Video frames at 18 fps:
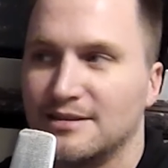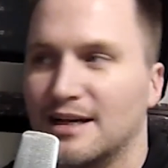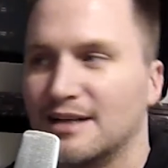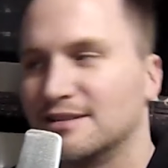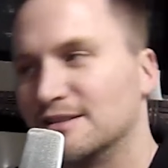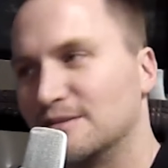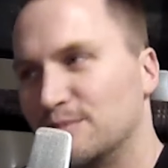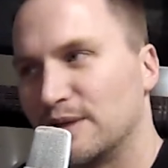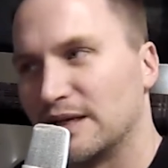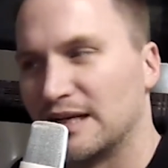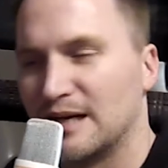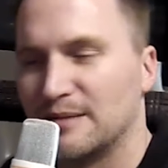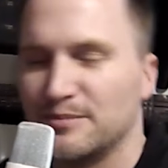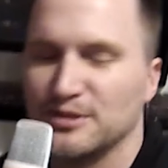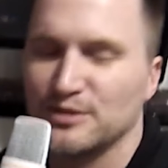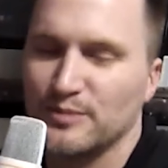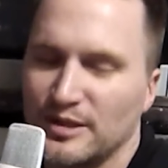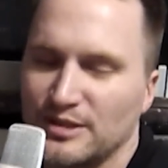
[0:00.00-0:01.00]
doesn't pick
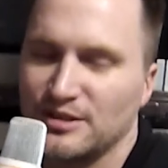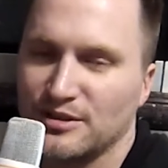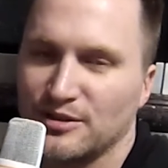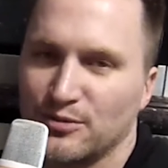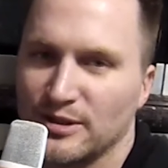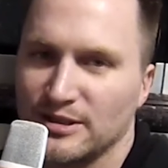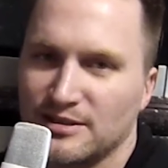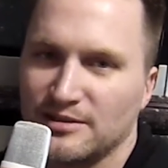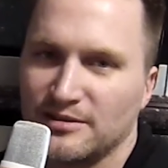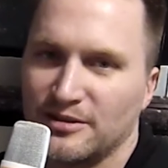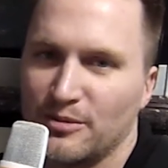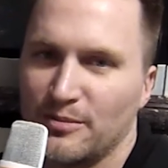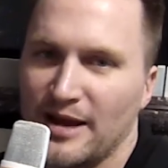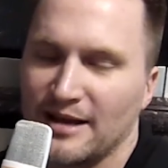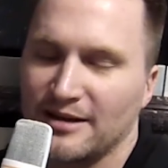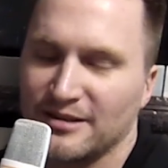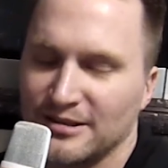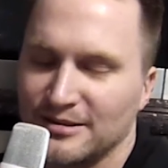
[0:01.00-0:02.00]
up as much of the whistle in the
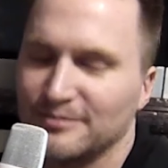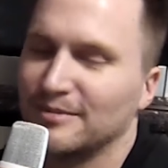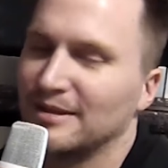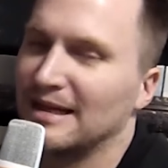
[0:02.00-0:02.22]
background,